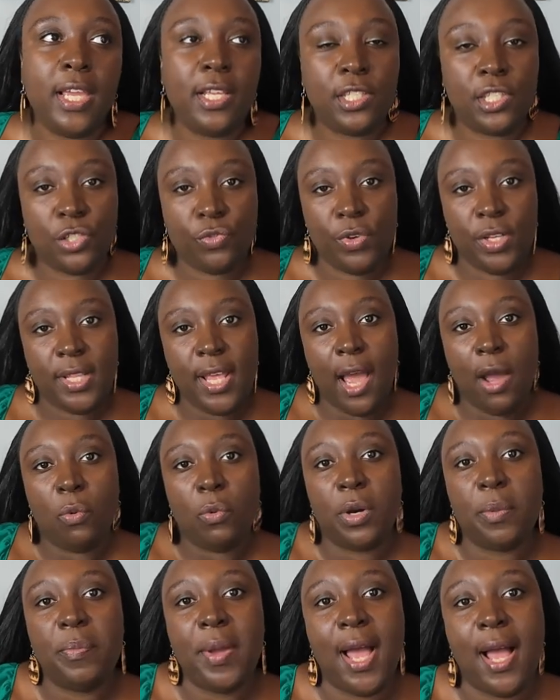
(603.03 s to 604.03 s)
history
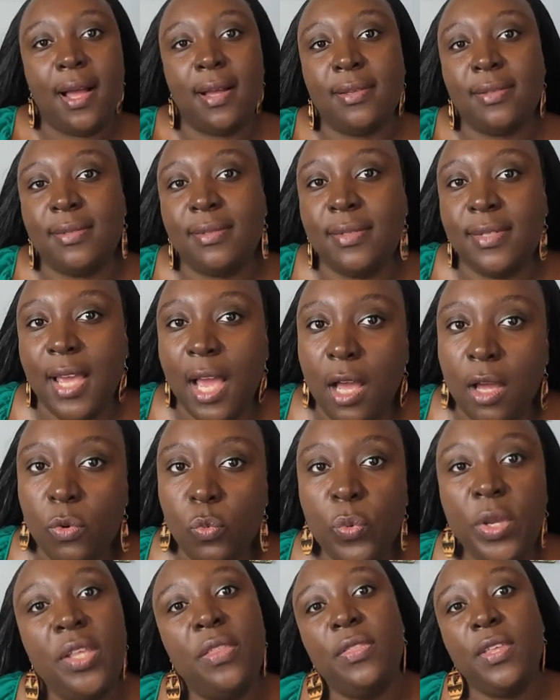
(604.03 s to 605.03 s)
that were passed
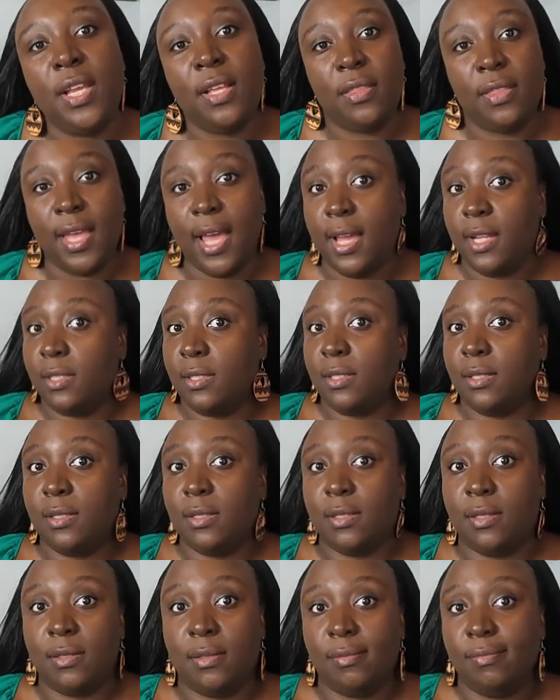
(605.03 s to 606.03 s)
down, we think
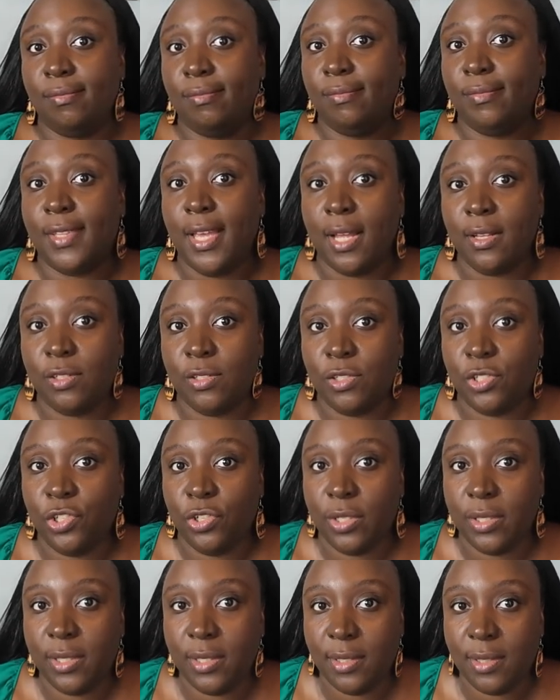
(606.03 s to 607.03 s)
that's
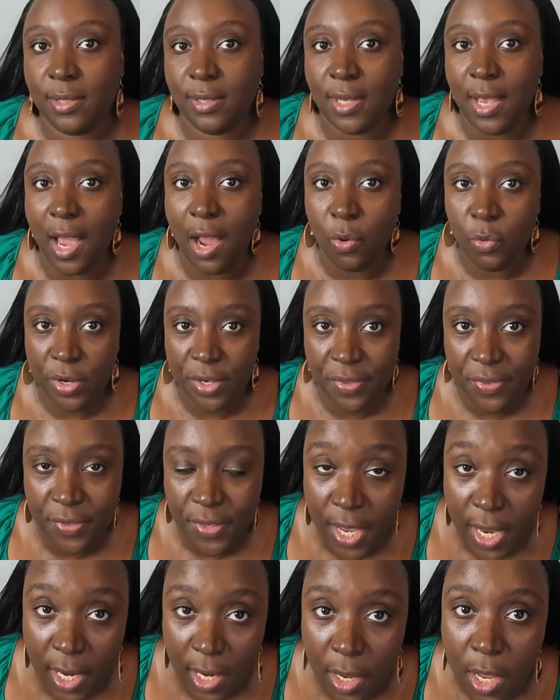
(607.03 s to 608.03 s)
just our
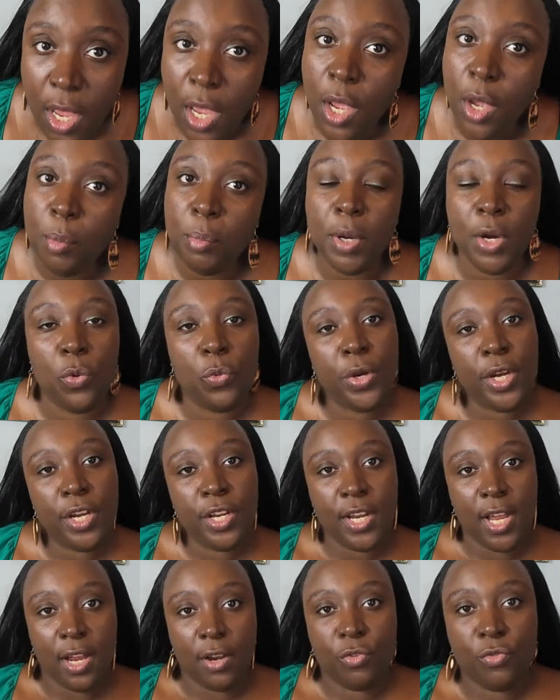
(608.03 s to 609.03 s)
thing, but
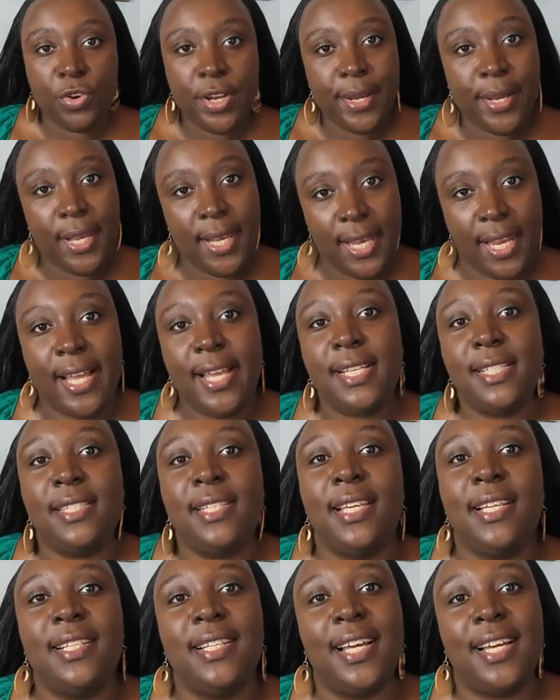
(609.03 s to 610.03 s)
we're not
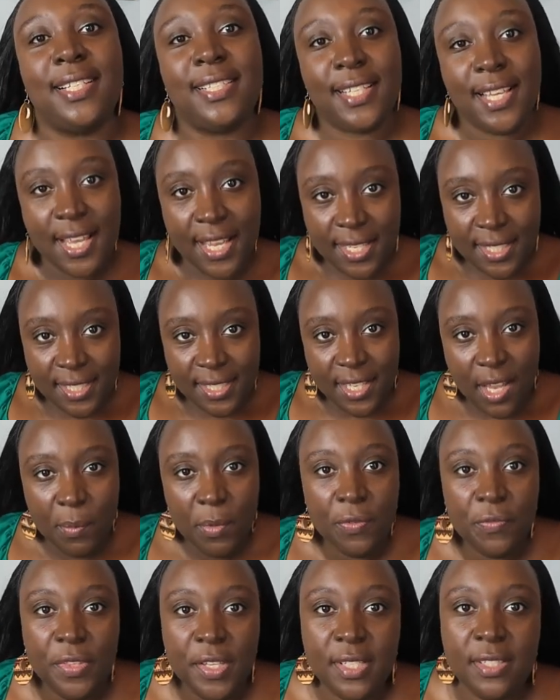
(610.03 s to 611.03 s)
realizing that
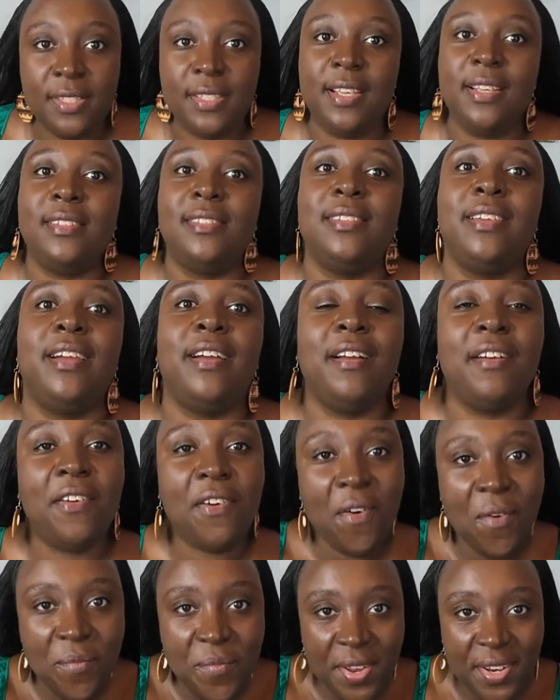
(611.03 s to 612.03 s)
some of these things, they're
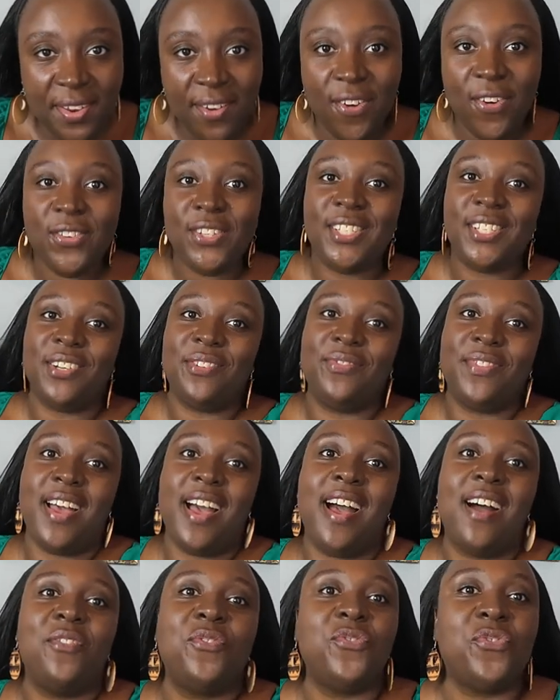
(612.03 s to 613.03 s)
coming out of
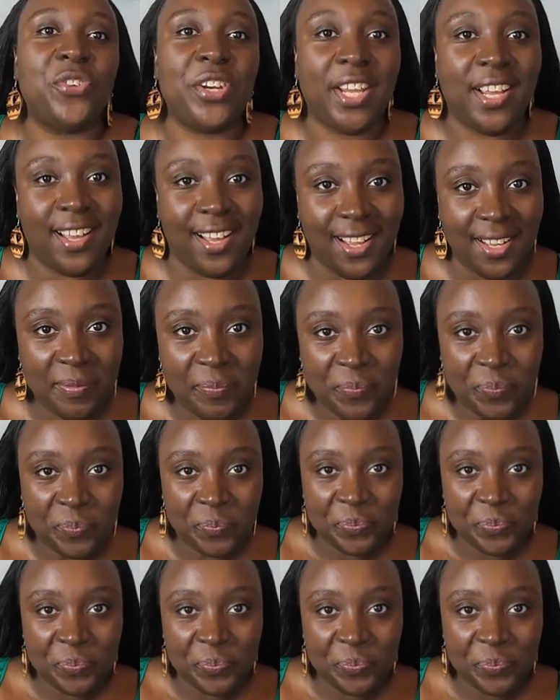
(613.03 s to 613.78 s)
Africa,